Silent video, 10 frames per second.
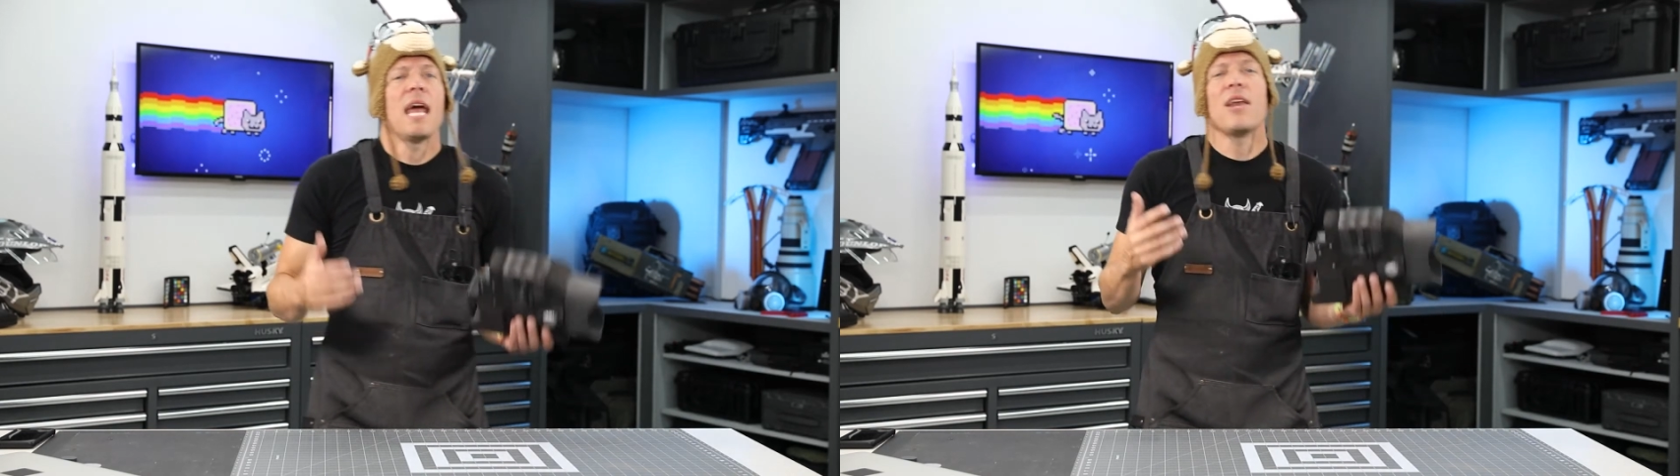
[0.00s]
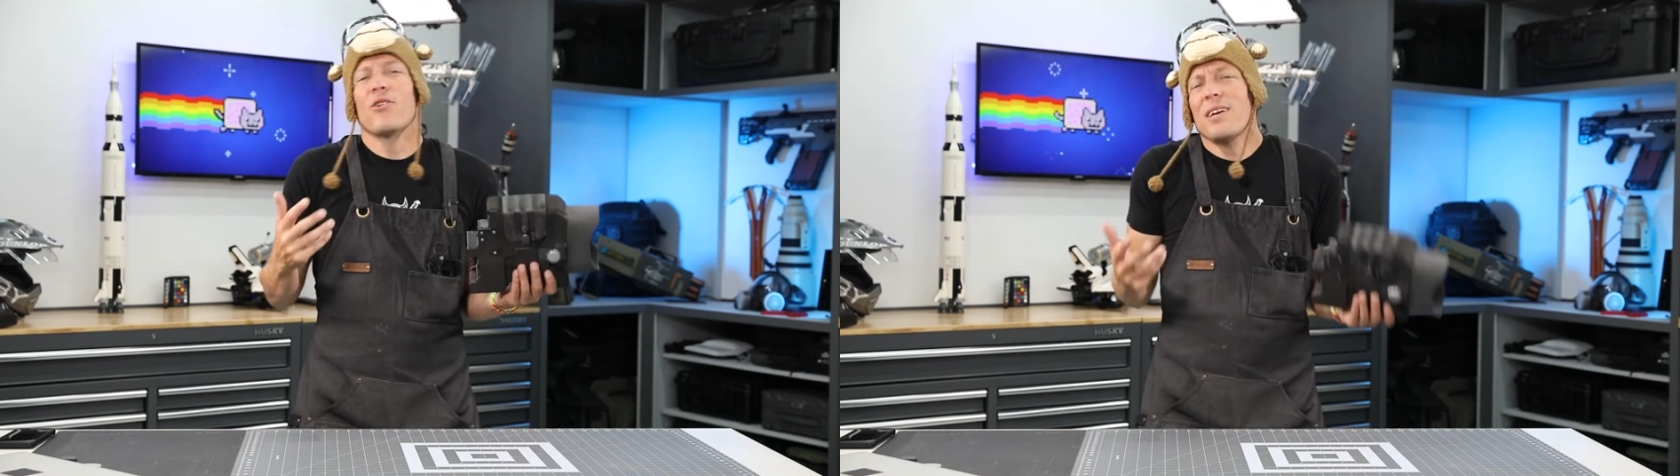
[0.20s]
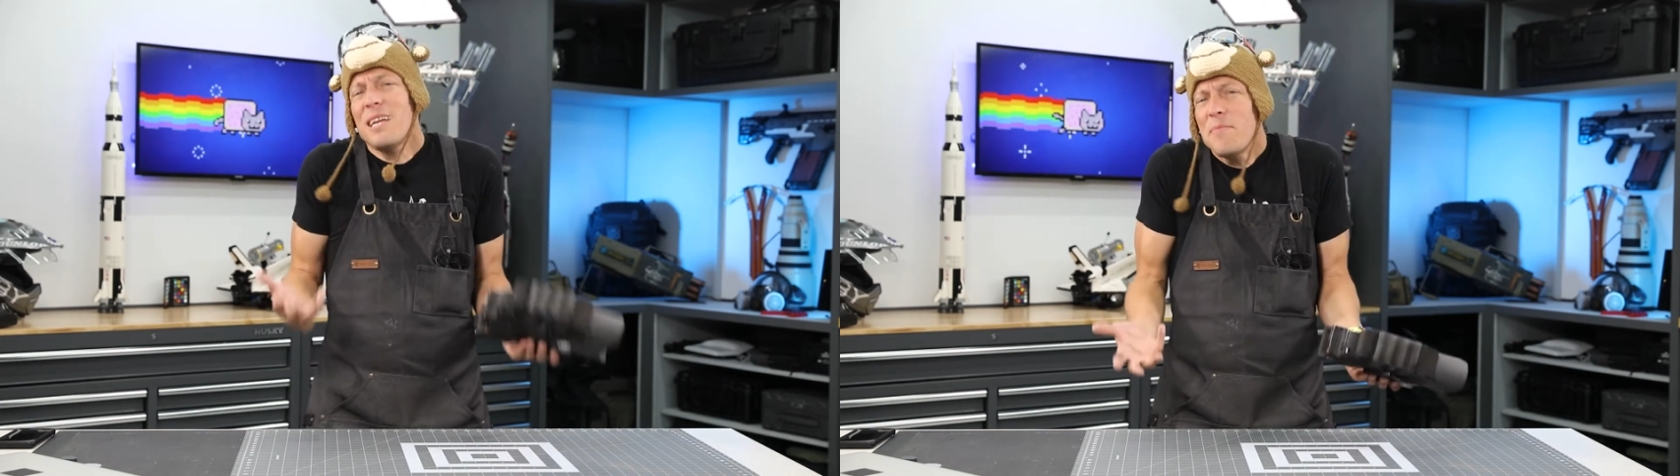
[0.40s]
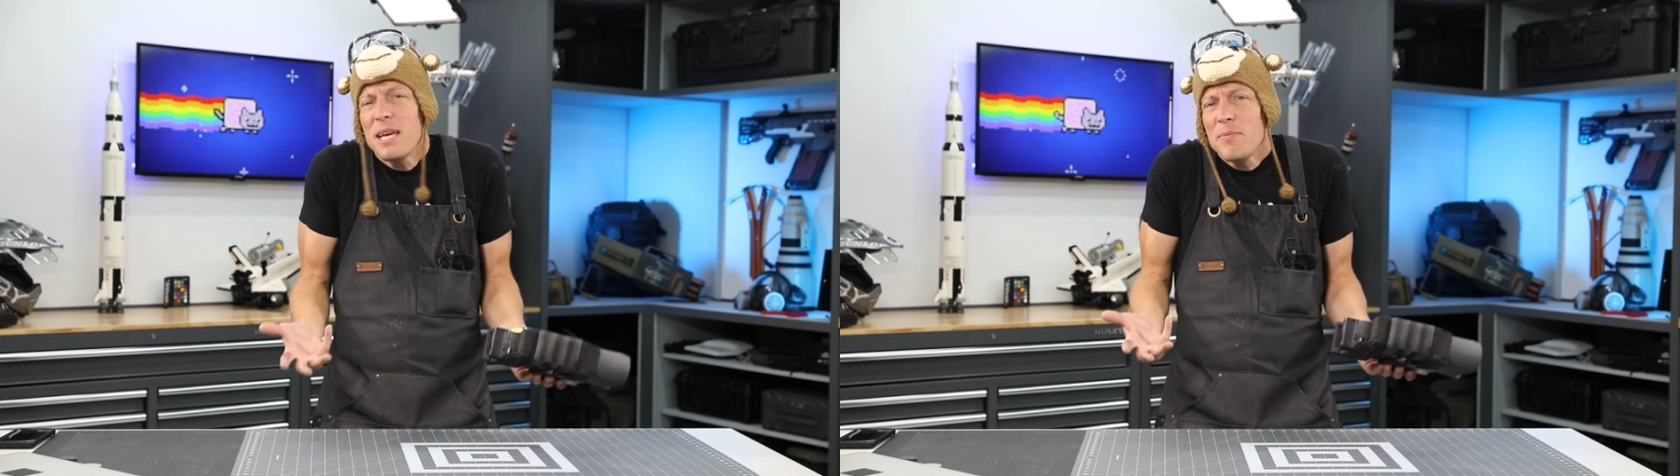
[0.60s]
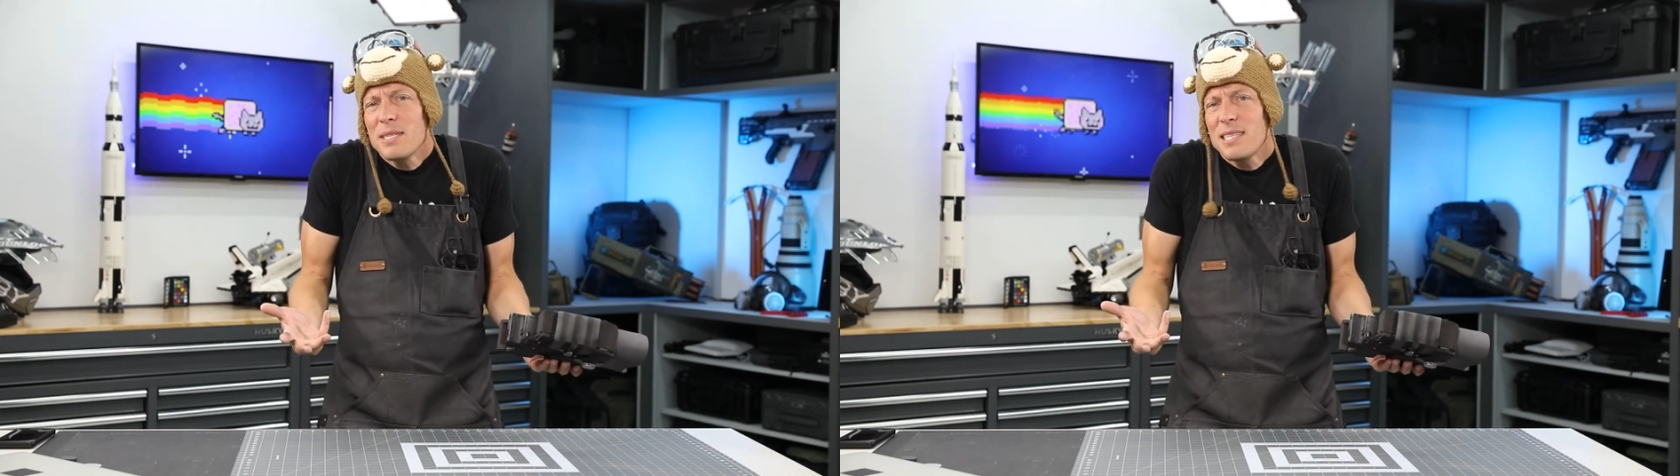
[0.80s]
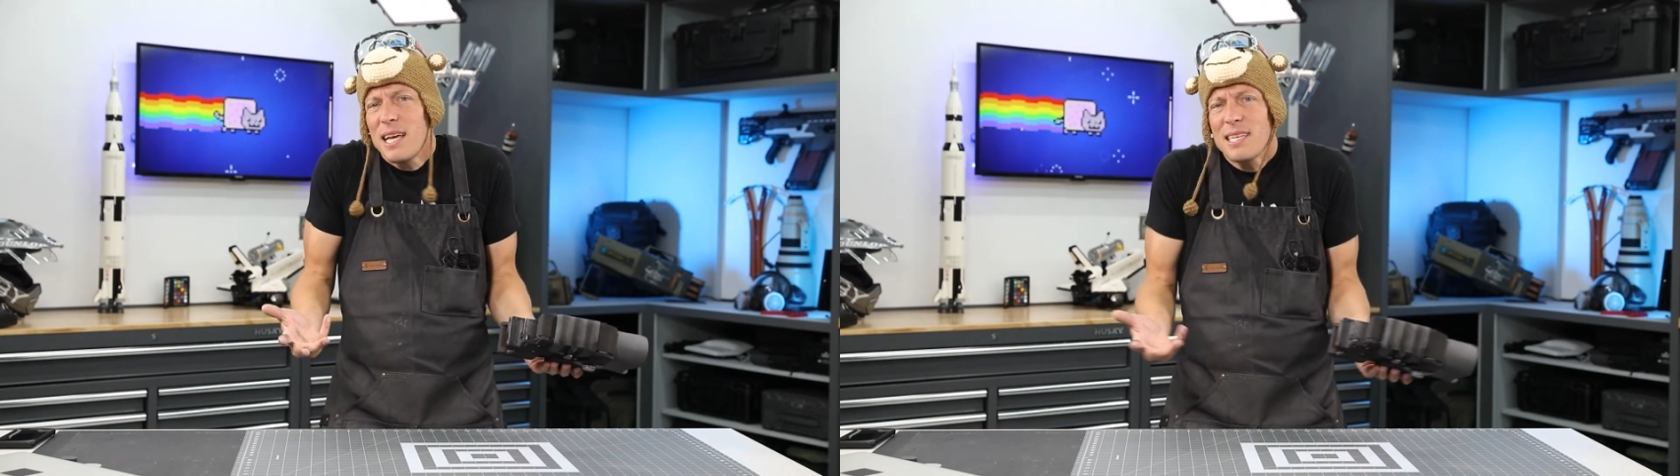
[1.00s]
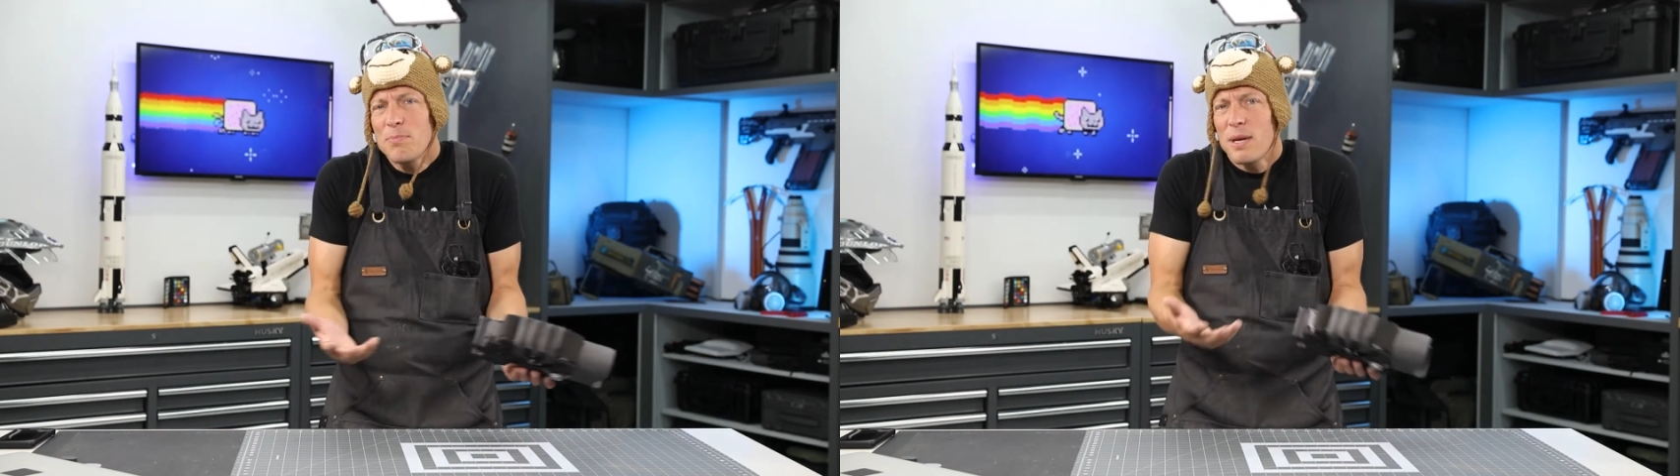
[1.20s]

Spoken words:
And you're gonna make mistakes,